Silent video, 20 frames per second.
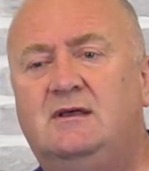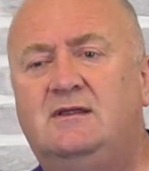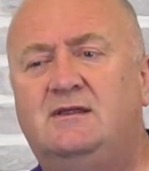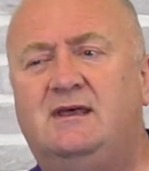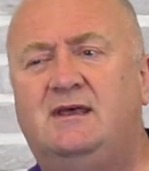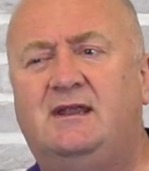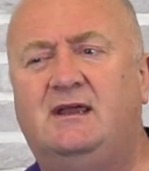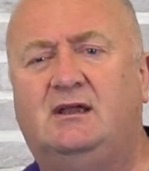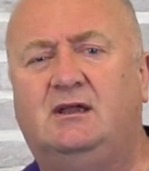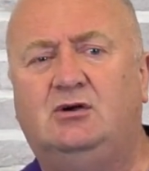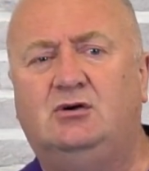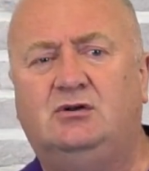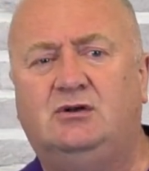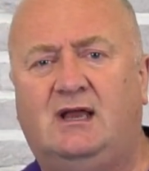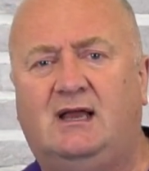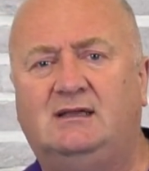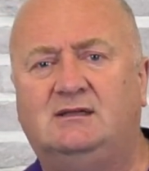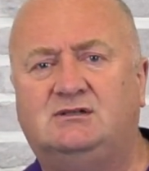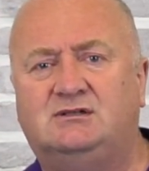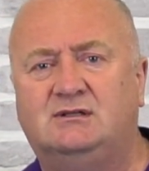then I could
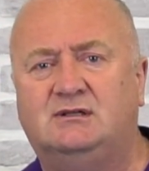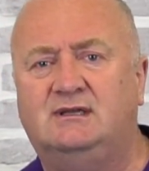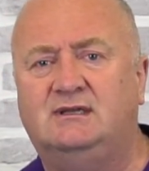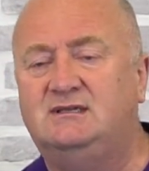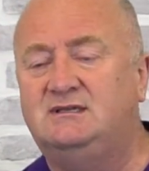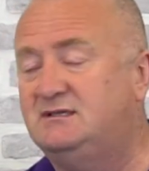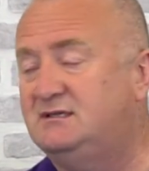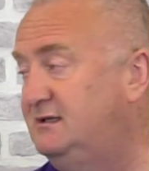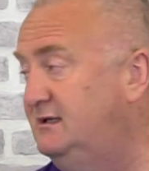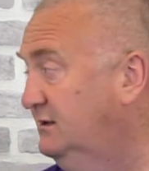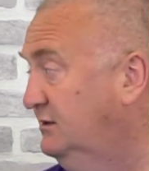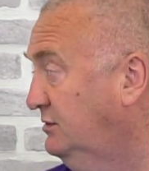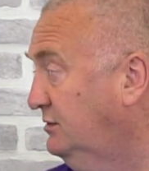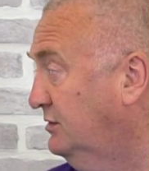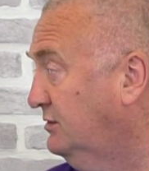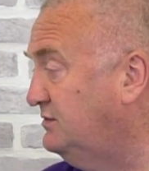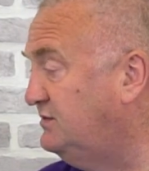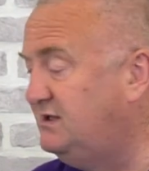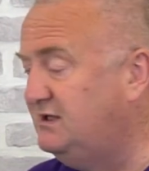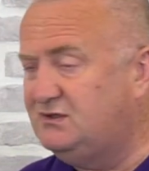actually still
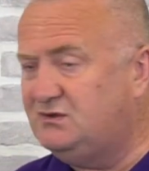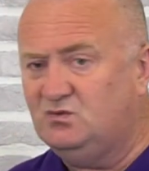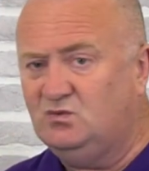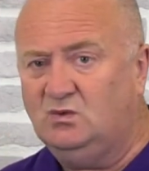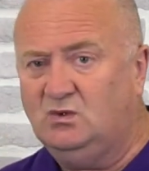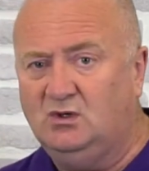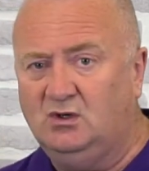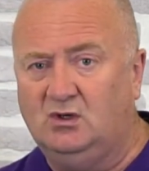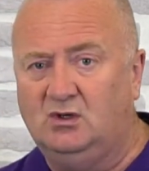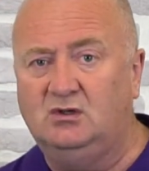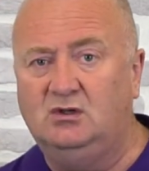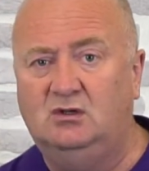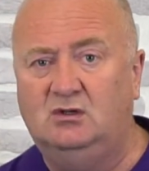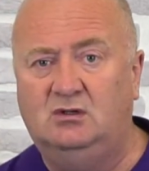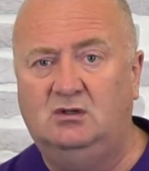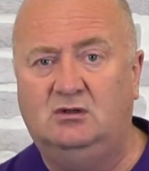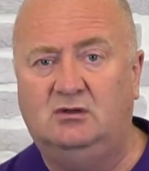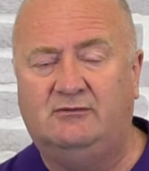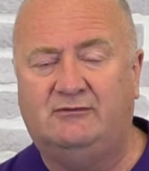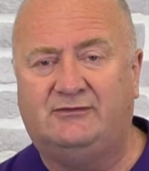use this wall
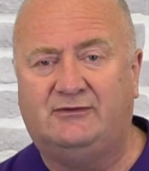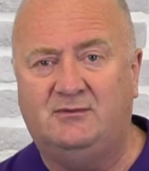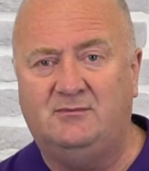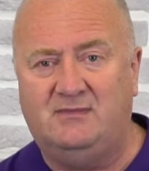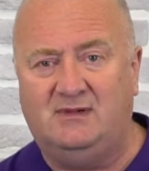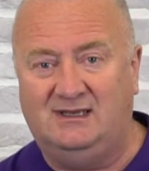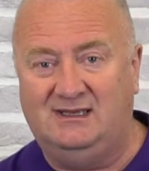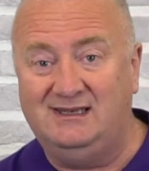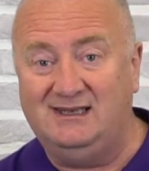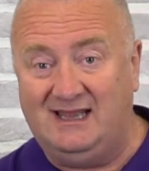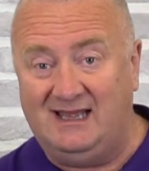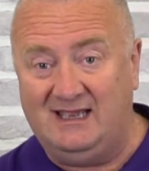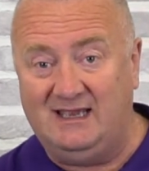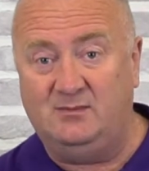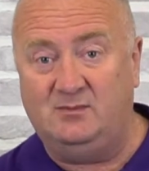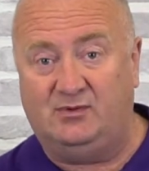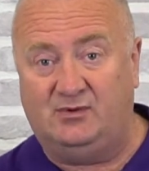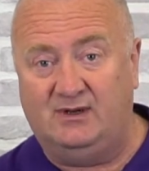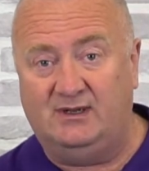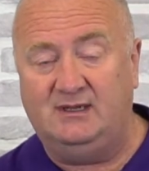from my
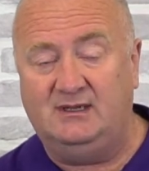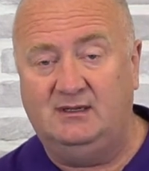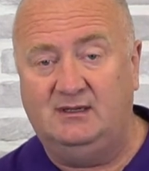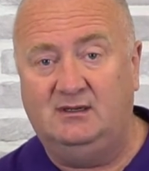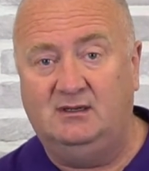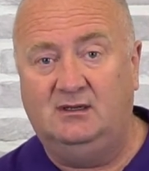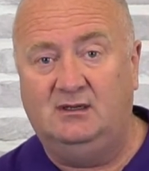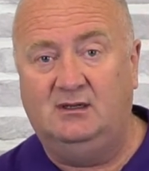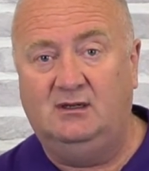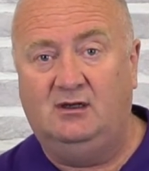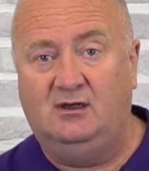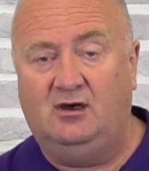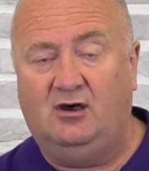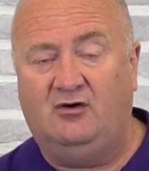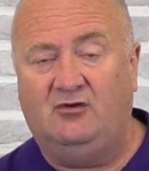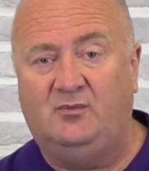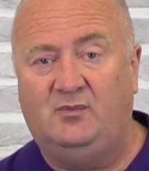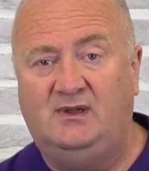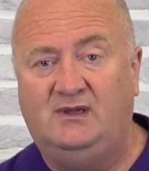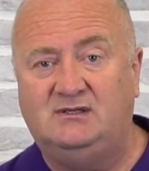library
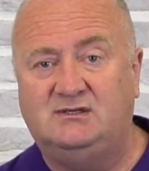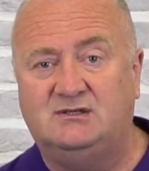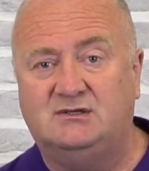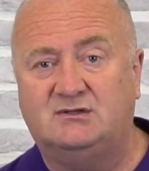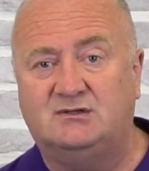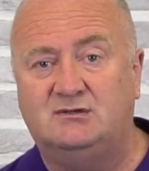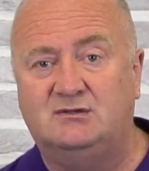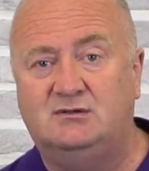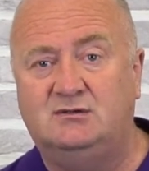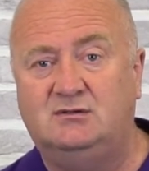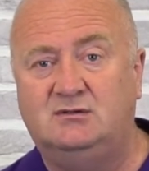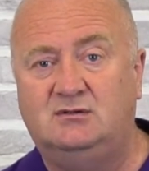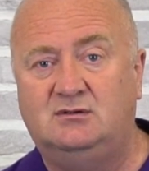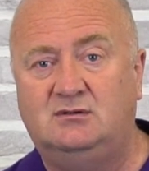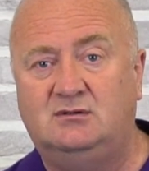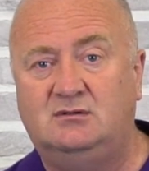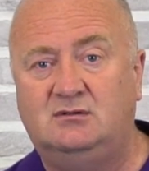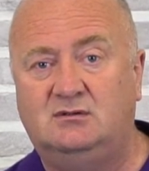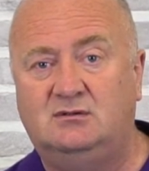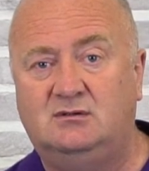of pictures.
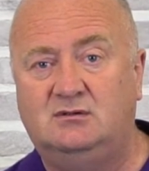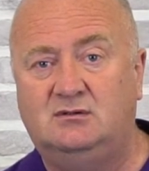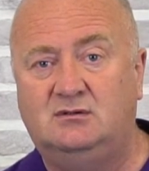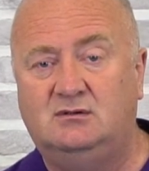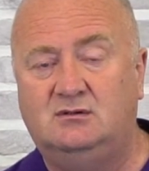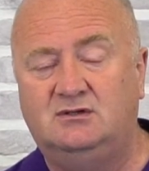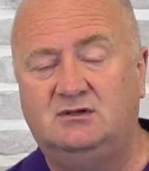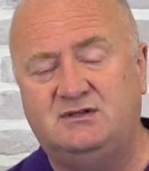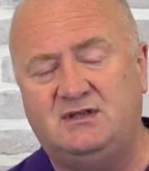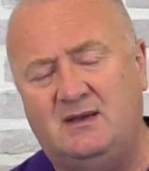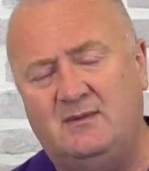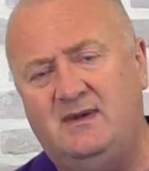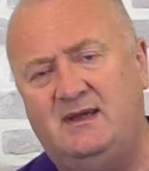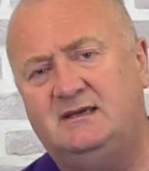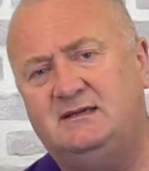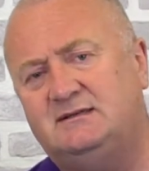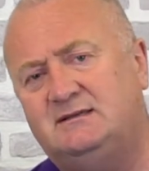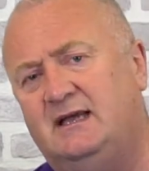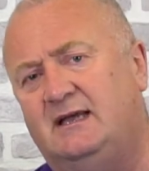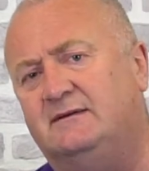Does that
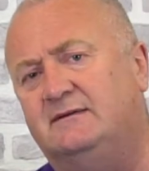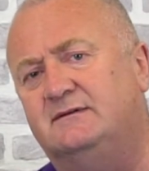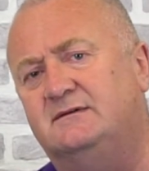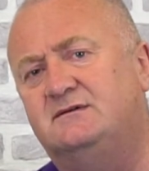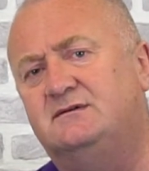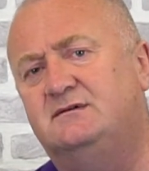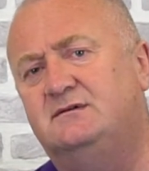make sense?